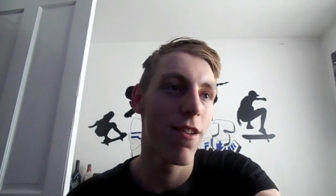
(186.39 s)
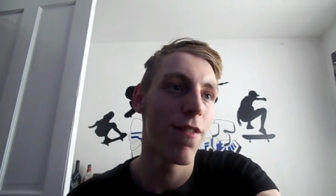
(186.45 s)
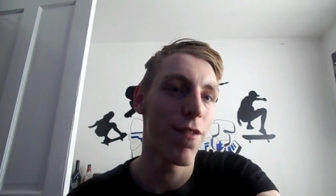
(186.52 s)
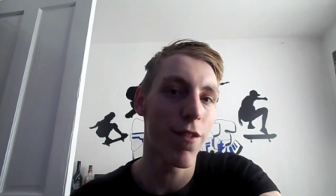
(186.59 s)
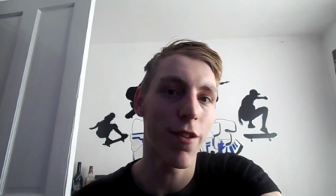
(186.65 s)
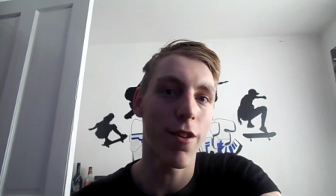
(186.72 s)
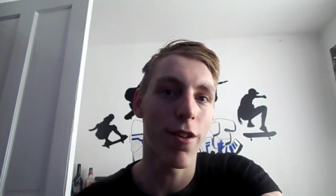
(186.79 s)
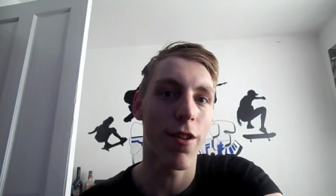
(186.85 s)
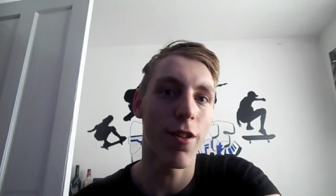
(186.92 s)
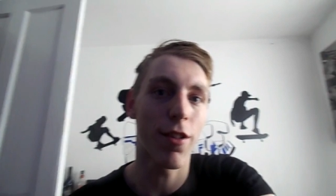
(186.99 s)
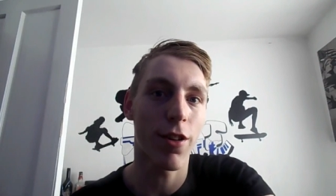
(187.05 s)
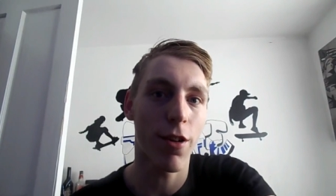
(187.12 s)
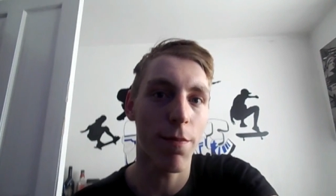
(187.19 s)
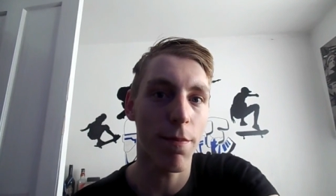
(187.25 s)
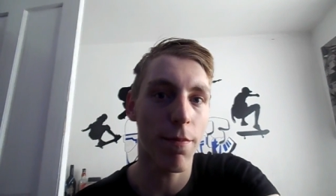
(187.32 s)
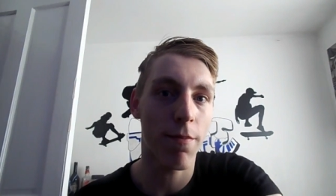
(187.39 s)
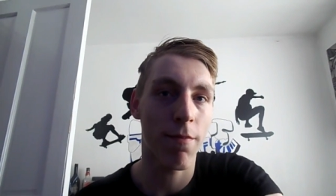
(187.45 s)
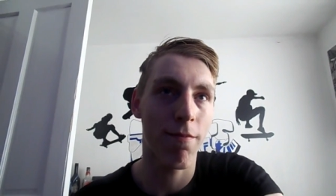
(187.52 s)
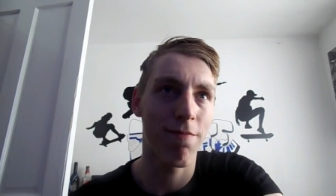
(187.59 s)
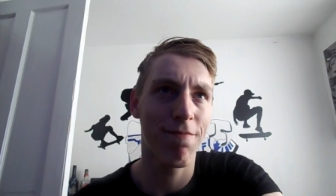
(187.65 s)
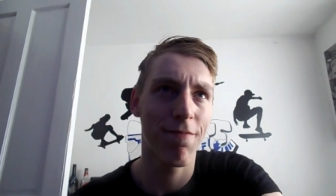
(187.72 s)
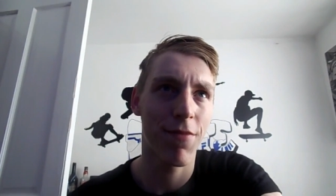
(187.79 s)
for a good
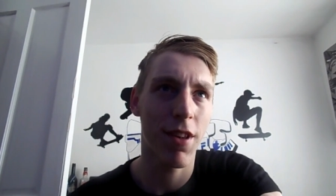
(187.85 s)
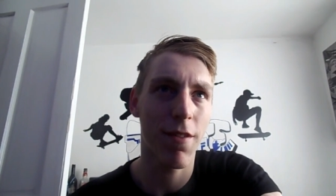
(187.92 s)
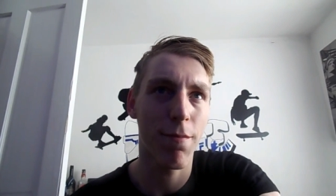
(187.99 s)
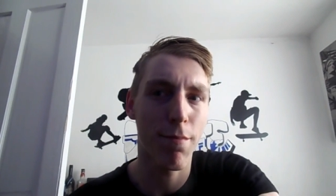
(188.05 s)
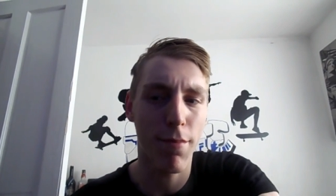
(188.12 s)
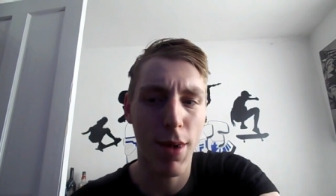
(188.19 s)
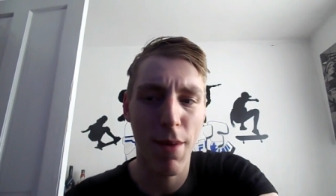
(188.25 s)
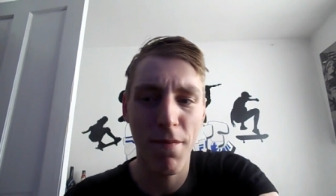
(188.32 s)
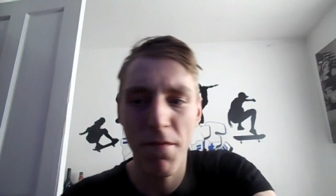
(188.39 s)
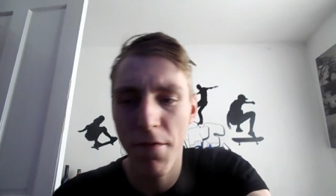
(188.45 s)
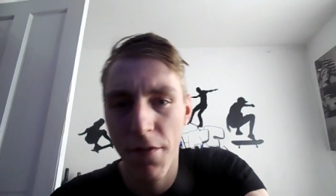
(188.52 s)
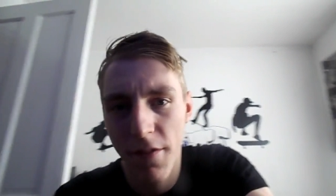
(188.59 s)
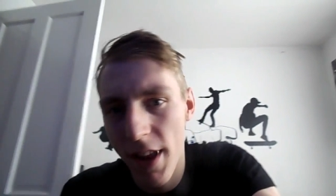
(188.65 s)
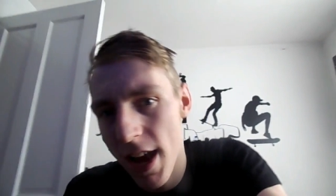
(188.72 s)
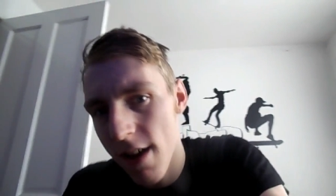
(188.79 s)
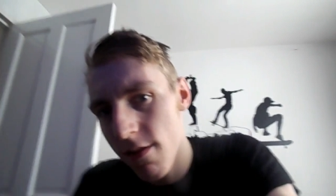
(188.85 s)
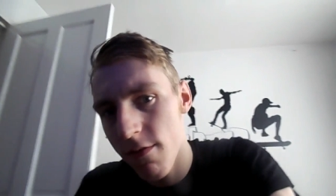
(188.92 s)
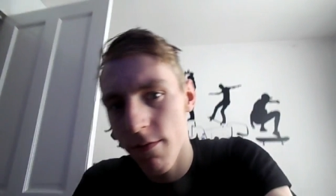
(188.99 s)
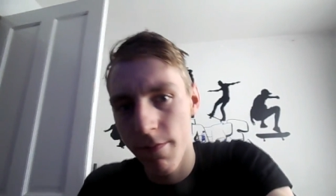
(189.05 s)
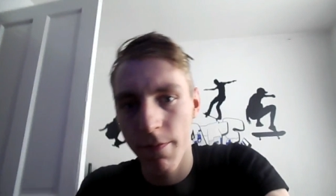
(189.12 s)
month now,